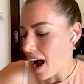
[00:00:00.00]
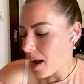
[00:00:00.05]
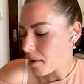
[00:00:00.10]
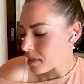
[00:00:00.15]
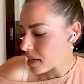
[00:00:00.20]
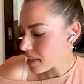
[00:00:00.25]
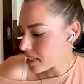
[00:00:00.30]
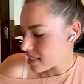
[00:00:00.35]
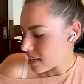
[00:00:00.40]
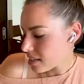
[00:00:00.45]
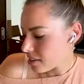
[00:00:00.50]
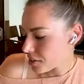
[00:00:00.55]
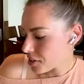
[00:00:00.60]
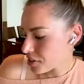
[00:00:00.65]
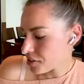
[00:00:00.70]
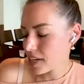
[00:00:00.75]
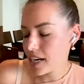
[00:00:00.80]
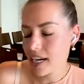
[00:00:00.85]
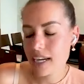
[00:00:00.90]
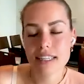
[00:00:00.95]
I'm not telling
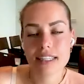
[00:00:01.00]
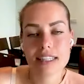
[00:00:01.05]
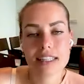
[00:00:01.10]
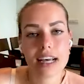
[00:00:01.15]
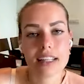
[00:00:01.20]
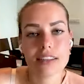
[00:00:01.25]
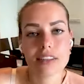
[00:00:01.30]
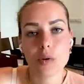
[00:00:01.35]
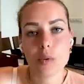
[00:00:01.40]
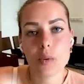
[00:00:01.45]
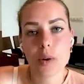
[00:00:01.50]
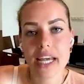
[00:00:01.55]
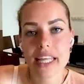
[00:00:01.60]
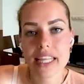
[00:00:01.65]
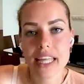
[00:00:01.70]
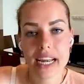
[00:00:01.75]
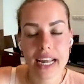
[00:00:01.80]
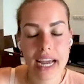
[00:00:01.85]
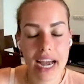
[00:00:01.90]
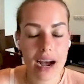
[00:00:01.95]
you guys that the way
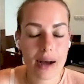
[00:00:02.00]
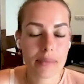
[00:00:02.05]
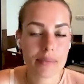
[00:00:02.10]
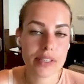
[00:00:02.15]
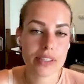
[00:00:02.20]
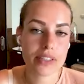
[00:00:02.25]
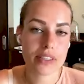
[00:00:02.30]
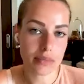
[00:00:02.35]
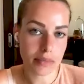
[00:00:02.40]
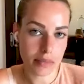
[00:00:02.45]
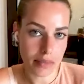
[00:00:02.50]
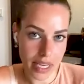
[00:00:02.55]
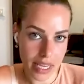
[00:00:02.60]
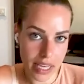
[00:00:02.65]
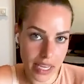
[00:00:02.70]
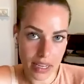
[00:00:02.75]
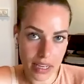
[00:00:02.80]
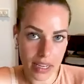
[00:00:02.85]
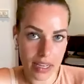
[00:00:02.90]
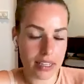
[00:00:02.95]
that it happened to
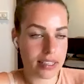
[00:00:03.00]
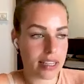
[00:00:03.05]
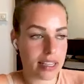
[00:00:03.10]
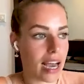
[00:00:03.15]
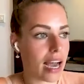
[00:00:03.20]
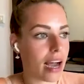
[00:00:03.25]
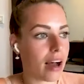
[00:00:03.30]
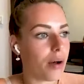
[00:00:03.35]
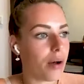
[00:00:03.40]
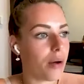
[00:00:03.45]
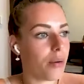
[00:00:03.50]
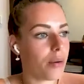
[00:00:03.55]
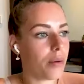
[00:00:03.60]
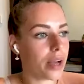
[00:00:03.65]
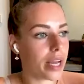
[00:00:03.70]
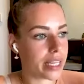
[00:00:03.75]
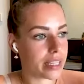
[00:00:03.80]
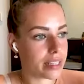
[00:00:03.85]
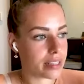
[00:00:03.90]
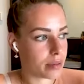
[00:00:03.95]
me is how
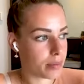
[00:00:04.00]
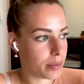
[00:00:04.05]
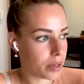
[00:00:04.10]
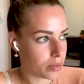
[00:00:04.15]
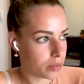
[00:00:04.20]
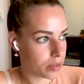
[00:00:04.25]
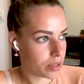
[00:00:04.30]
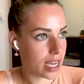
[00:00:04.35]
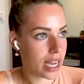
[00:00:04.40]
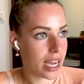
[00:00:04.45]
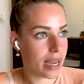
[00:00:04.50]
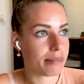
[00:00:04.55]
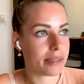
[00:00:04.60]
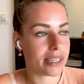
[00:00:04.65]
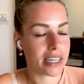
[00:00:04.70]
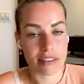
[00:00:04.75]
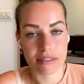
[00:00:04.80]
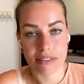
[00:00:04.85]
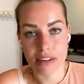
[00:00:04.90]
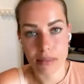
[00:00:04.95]
it's supposed to happen
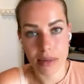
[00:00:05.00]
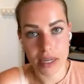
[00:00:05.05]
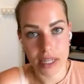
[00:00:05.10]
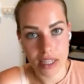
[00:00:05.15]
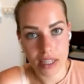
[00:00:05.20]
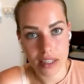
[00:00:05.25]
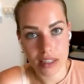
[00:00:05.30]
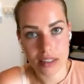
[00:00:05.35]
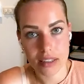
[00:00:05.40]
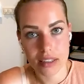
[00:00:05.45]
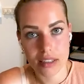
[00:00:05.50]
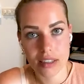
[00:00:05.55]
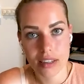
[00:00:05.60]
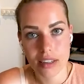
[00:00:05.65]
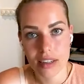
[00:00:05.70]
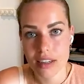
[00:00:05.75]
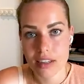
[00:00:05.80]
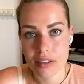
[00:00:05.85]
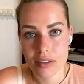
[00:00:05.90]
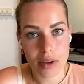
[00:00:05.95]
to everybody.
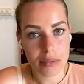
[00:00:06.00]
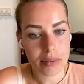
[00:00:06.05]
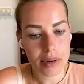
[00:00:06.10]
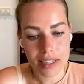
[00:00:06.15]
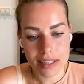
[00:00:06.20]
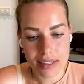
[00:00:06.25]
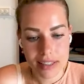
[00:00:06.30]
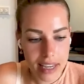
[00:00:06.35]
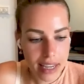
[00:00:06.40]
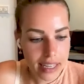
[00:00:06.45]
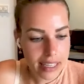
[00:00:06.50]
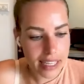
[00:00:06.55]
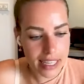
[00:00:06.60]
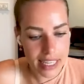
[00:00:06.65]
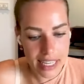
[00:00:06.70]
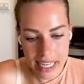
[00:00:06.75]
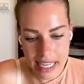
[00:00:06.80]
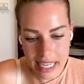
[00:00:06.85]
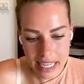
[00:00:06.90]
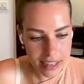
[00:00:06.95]
So I'm not saying the
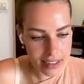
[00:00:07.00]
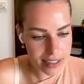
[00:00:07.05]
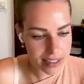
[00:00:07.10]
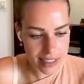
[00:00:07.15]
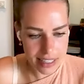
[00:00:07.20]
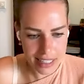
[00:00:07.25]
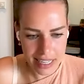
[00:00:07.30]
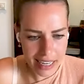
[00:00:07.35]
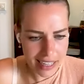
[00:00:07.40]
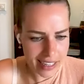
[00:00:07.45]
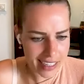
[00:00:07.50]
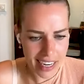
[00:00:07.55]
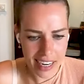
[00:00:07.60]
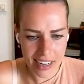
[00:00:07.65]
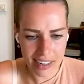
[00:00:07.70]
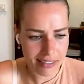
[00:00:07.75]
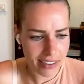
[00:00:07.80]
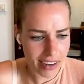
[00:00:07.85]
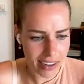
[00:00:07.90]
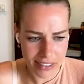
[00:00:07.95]
key is to get a
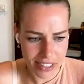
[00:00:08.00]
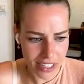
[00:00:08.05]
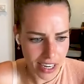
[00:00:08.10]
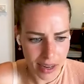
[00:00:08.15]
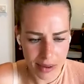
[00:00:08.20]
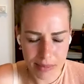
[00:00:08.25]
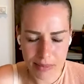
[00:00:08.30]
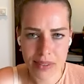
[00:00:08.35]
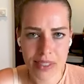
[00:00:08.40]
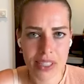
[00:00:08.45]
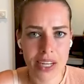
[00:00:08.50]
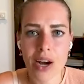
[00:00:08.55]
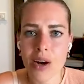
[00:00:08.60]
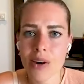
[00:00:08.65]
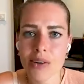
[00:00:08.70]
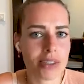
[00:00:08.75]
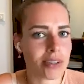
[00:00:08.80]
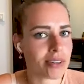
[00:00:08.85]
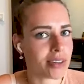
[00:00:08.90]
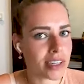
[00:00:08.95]
nine to five job.
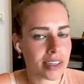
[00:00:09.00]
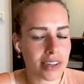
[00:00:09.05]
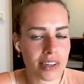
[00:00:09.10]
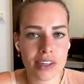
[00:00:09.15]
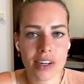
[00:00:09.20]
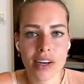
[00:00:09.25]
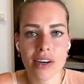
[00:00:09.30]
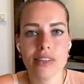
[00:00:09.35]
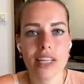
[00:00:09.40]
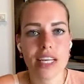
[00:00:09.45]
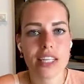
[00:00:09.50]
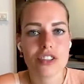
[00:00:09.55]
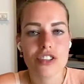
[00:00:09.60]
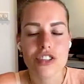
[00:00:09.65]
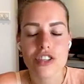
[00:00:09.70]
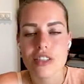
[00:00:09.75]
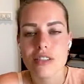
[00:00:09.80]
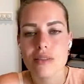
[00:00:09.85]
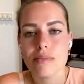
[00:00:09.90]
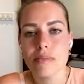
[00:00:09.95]
No, no, no, no, no. That's
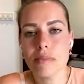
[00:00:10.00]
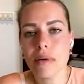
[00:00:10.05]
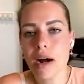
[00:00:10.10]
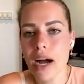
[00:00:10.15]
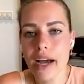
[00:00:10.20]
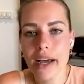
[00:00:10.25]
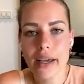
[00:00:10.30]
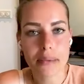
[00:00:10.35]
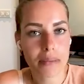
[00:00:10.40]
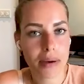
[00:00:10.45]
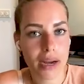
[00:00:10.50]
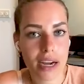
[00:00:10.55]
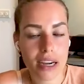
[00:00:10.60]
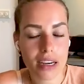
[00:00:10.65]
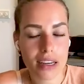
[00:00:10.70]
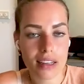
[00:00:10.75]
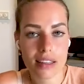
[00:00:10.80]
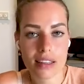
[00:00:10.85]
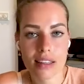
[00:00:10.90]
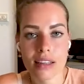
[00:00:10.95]
just my
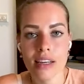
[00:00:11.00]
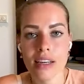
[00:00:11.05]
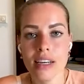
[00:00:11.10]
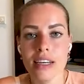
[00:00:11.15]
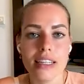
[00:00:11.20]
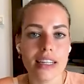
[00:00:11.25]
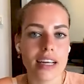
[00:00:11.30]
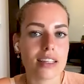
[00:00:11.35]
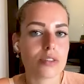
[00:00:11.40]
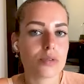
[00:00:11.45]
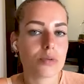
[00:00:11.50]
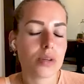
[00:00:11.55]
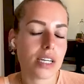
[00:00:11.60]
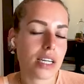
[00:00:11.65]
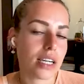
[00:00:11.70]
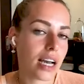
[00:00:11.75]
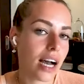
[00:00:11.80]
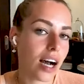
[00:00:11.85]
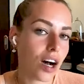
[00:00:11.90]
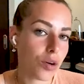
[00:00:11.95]
path. That's
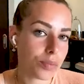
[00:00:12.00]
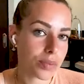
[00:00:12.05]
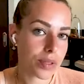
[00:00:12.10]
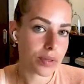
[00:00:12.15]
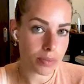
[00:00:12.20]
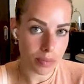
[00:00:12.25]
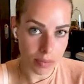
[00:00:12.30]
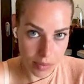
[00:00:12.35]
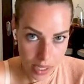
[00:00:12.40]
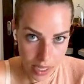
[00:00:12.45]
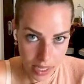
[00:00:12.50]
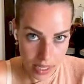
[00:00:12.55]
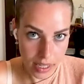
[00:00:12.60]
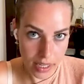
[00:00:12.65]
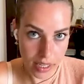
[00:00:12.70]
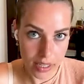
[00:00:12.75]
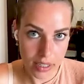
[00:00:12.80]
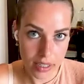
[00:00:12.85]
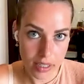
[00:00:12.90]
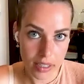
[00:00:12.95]
what helped
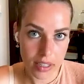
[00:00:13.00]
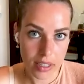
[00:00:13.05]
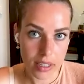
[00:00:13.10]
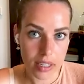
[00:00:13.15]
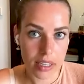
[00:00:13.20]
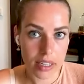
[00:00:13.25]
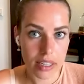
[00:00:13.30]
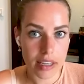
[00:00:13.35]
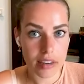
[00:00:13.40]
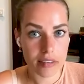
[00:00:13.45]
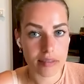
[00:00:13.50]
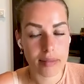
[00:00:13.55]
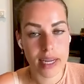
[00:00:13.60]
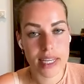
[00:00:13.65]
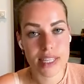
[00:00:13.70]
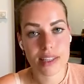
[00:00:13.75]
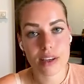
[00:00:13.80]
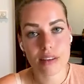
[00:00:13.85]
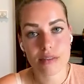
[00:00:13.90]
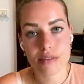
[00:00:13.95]
me give
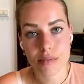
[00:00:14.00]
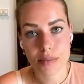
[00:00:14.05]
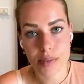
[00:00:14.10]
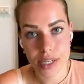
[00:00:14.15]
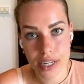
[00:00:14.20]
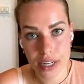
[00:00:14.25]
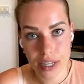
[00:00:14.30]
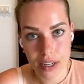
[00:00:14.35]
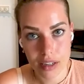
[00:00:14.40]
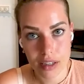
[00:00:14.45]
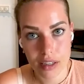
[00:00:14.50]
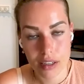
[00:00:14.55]
myself a break.